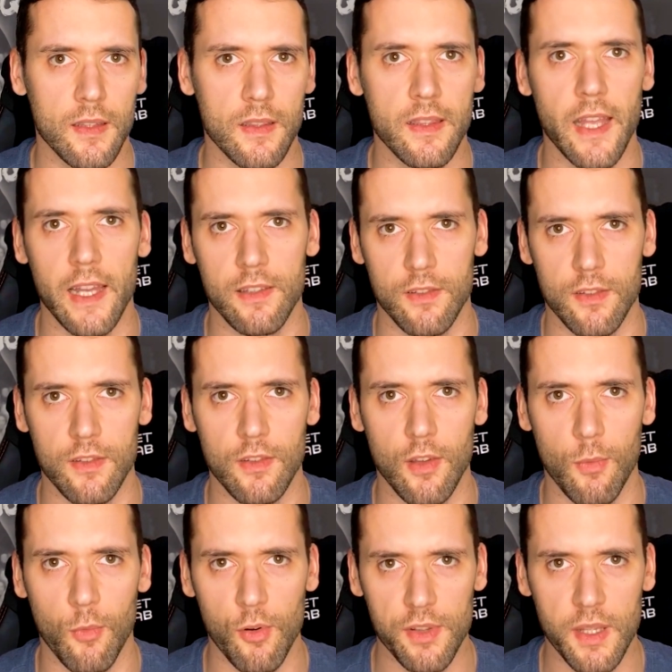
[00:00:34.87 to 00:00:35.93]
that
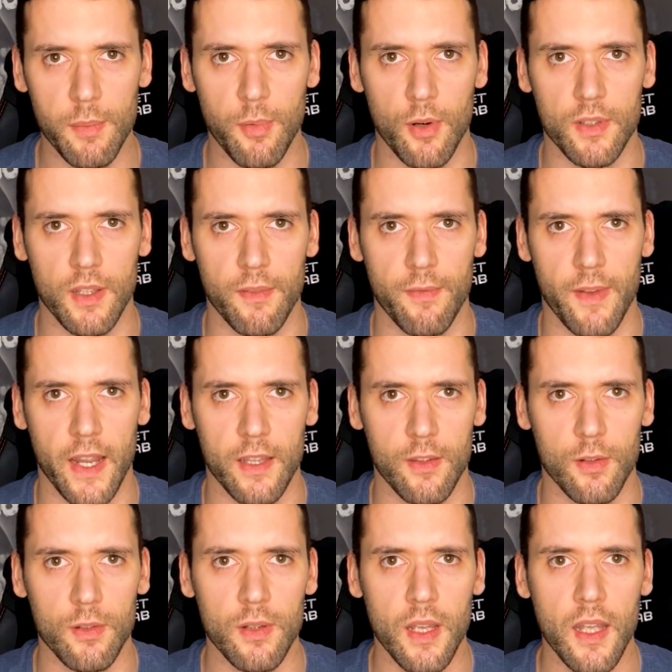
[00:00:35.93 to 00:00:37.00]
the most important
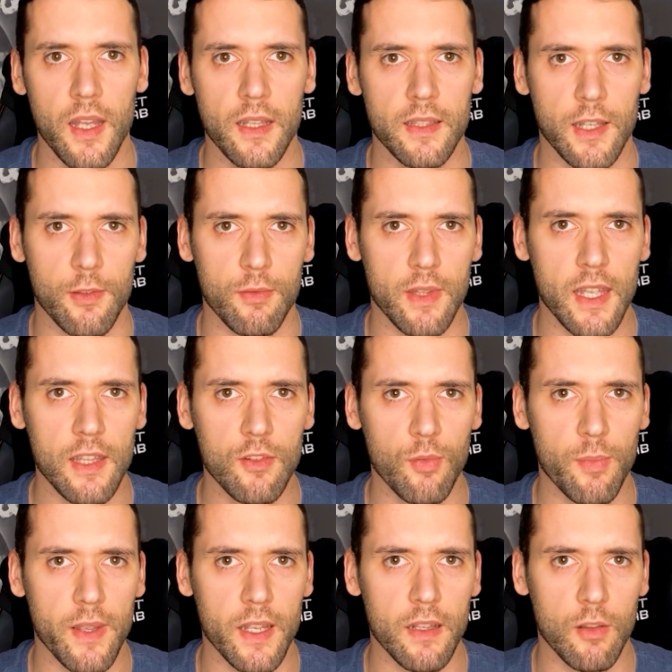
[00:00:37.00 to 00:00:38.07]
factor that you need to
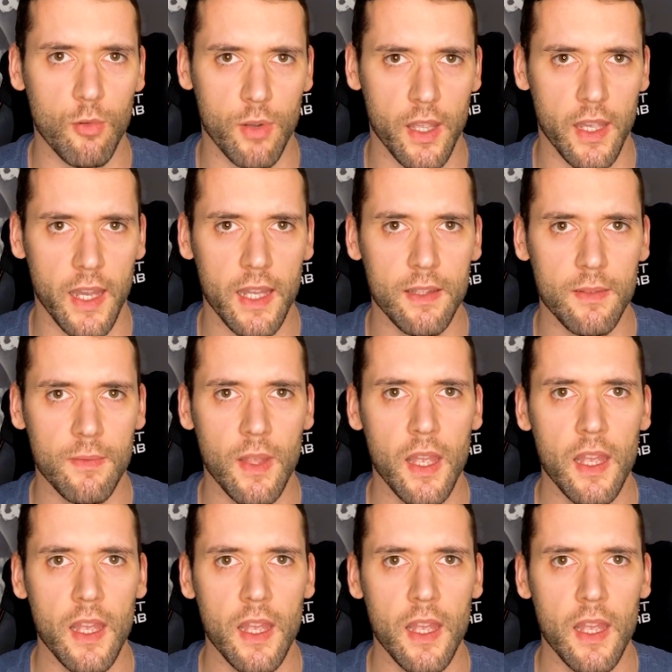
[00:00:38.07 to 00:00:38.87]
be looking at